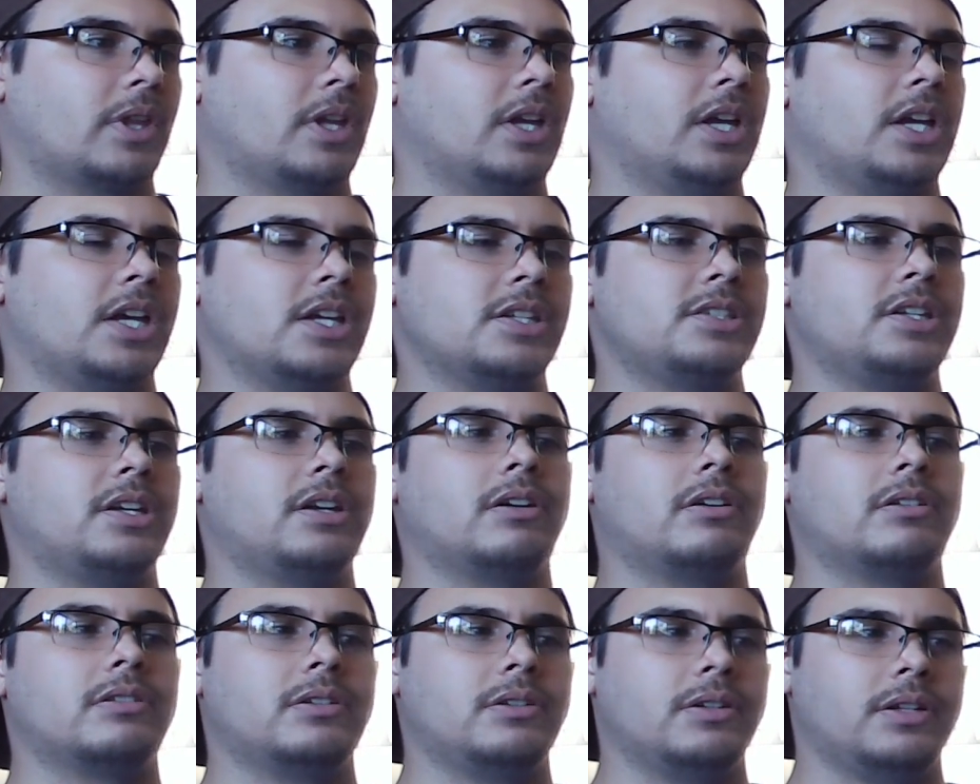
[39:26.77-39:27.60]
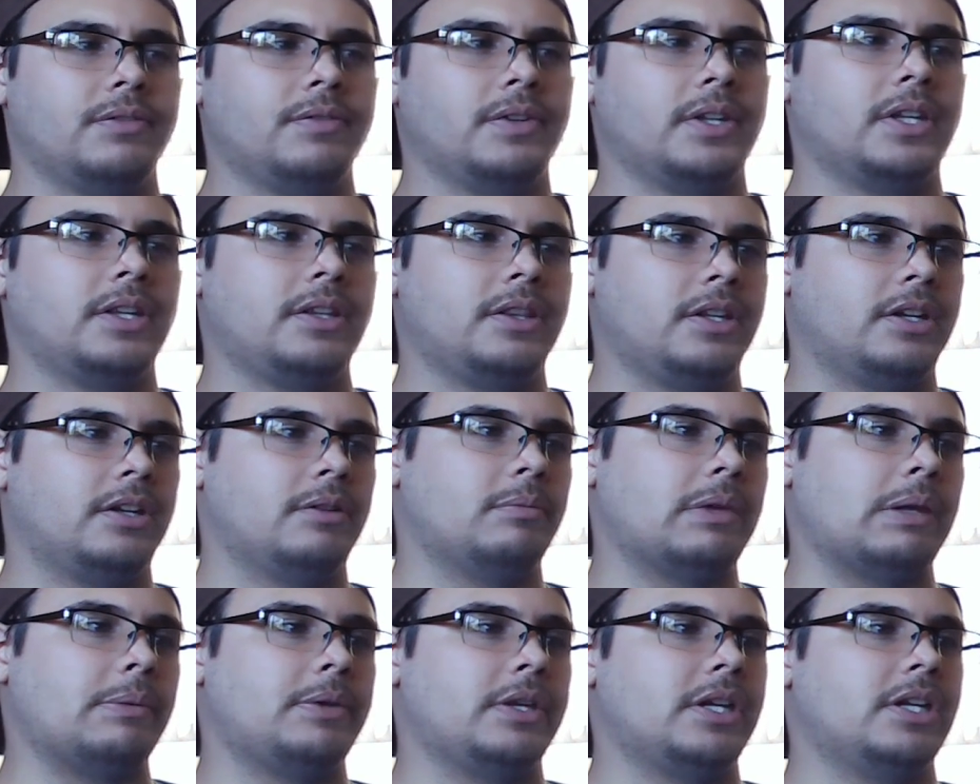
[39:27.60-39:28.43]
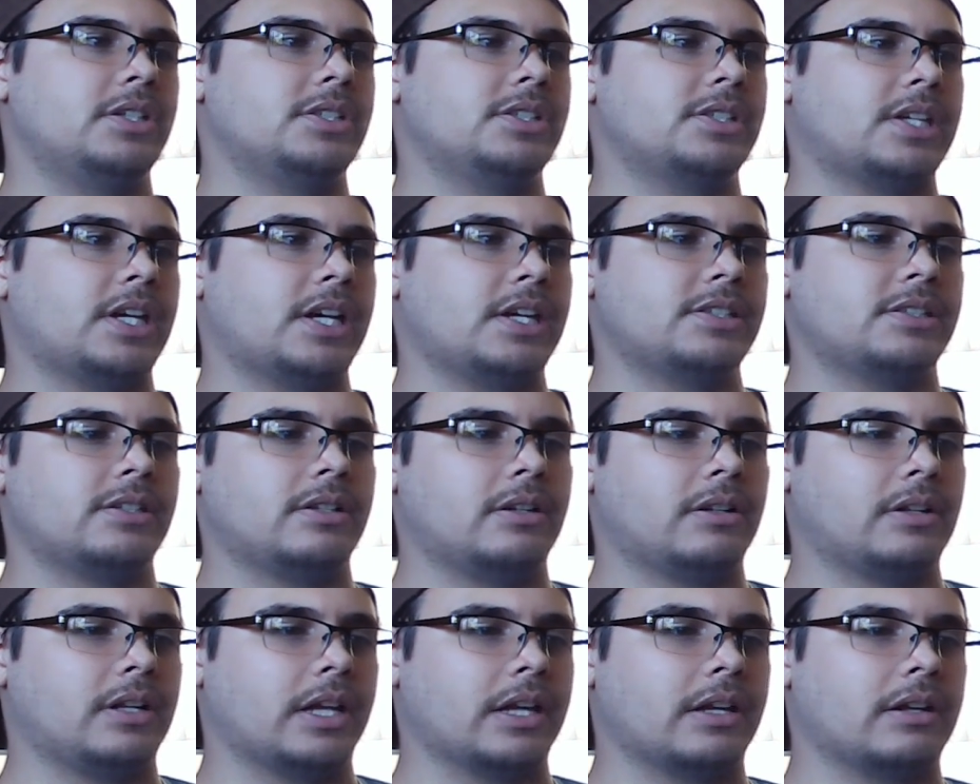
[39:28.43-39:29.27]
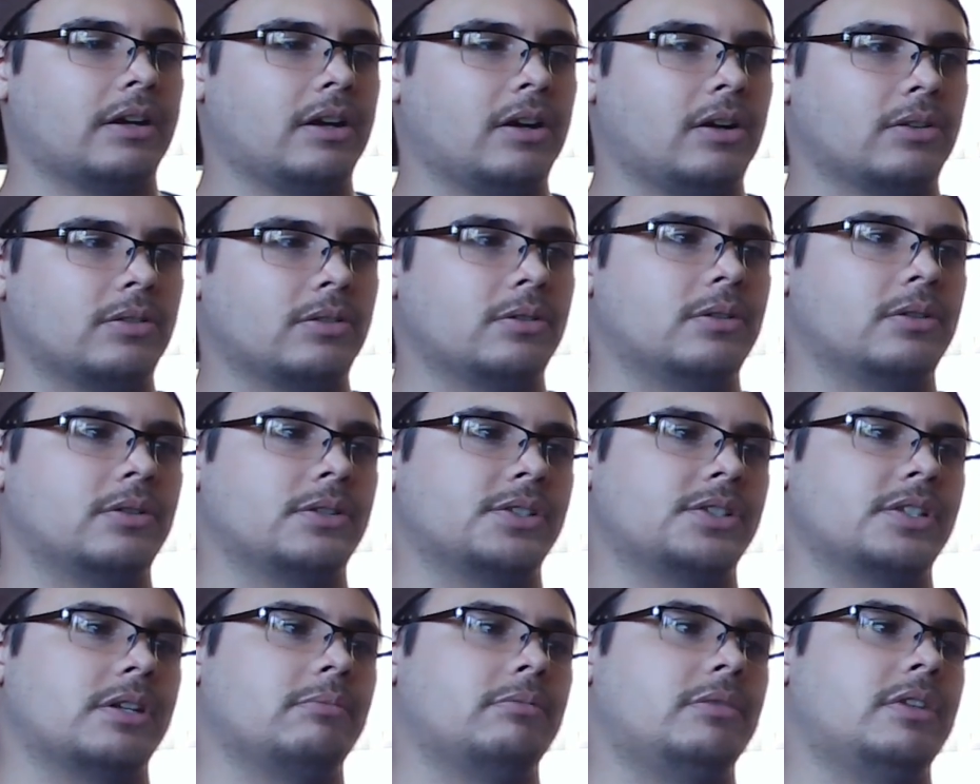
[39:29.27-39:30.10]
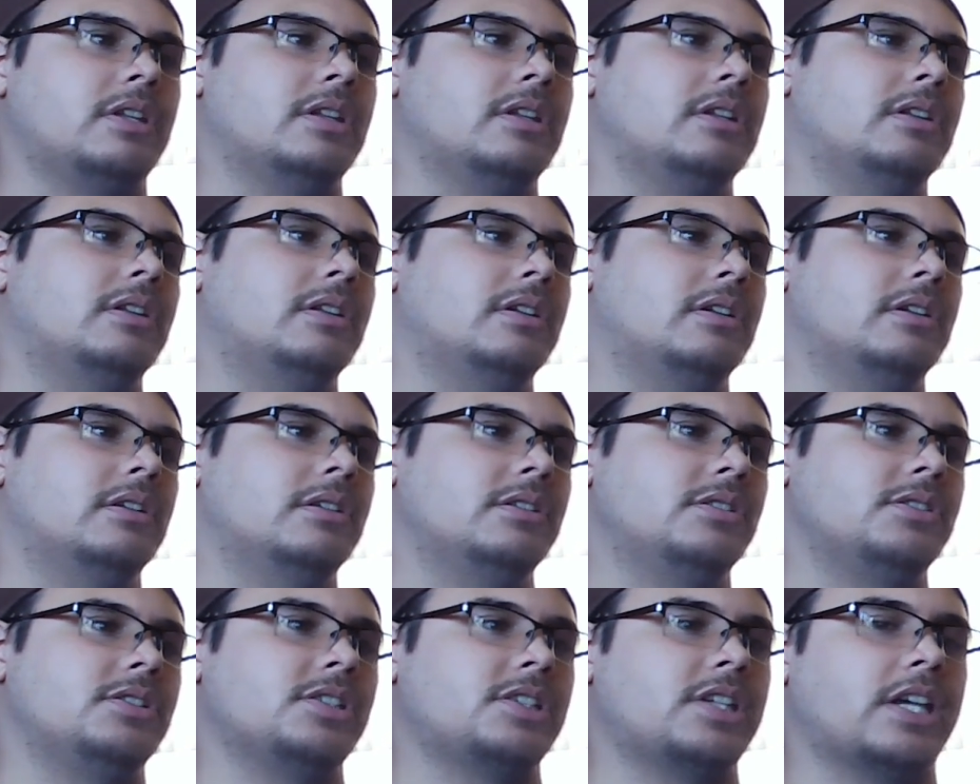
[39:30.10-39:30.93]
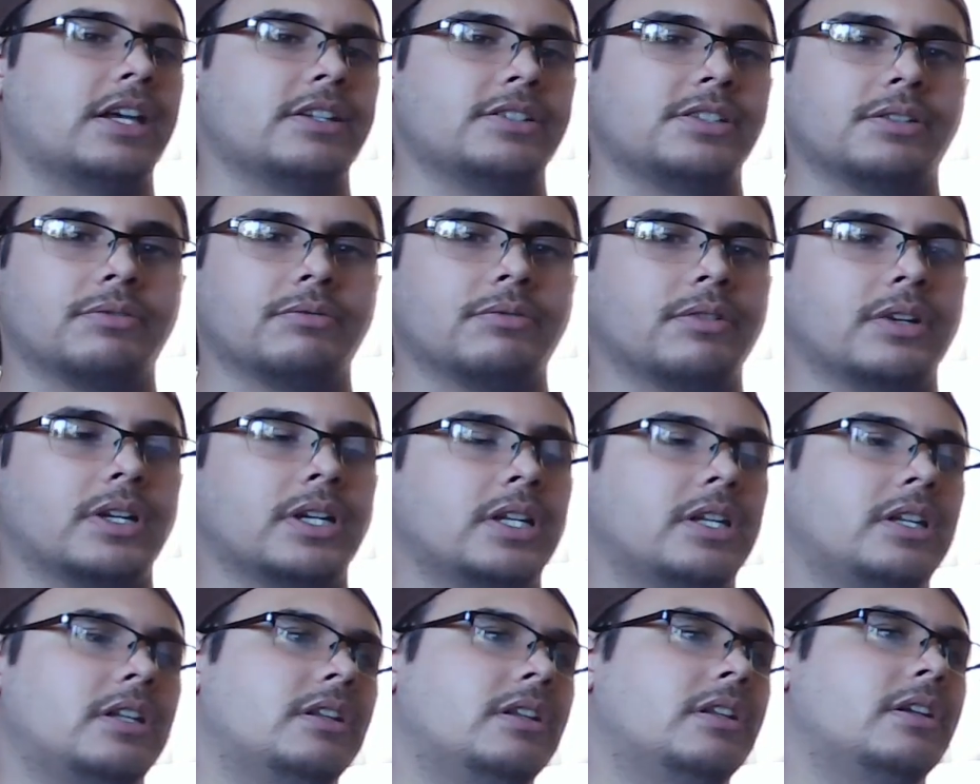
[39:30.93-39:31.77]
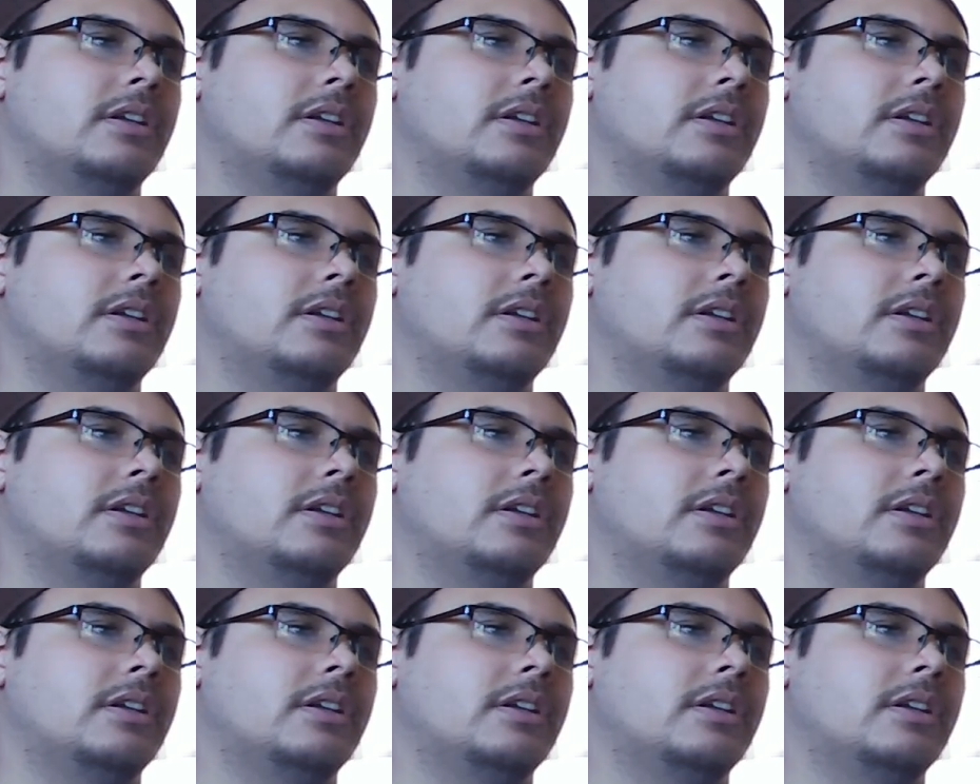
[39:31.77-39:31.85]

Is Knuckle even in there? Maybe he just has it on like auto or something. Just has it running.